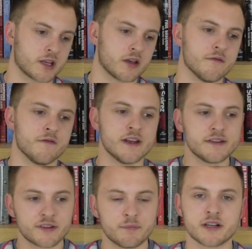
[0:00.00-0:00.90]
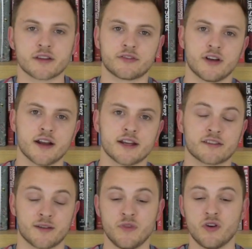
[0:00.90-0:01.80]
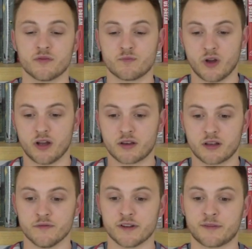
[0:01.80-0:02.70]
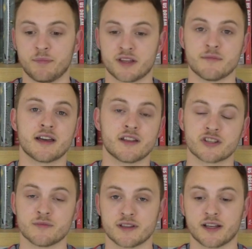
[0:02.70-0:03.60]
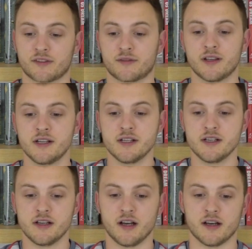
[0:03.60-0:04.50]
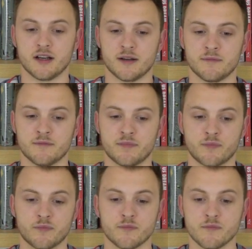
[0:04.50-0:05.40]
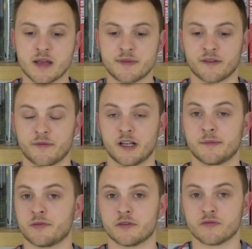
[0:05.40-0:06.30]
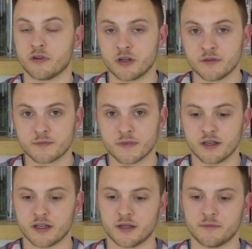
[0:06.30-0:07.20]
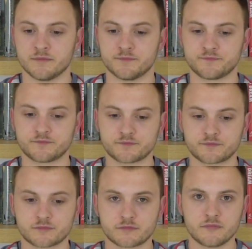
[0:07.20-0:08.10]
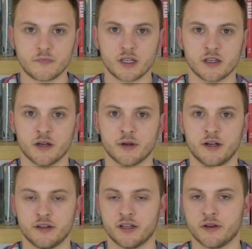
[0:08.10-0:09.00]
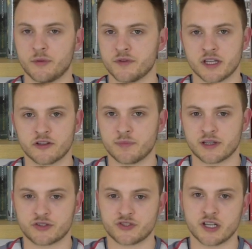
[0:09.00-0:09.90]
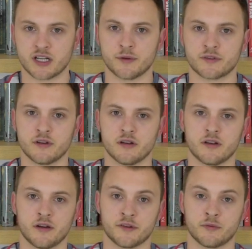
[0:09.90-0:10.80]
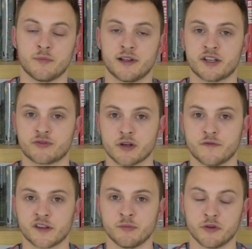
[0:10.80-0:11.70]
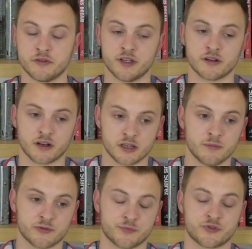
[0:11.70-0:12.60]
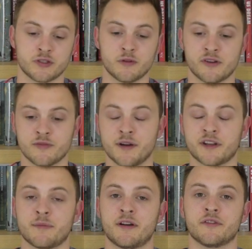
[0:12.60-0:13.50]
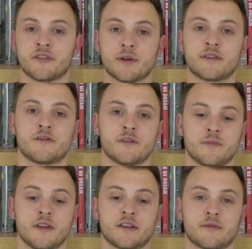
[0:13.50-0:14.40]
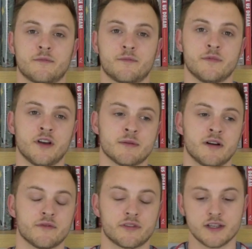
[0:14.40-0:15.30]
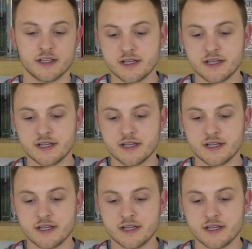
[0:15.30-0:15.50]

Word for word: convinced by the signings. I'm not convinced by the manager, but that's um, maybe something I'll be proved wrong on. Um, no, I, know he won the league with PSG. I know he's got. I know he's won plenty of trophies, more than Jurgen Klopp, which I'm sure we'll be reminded about on Twitter for the next nine months.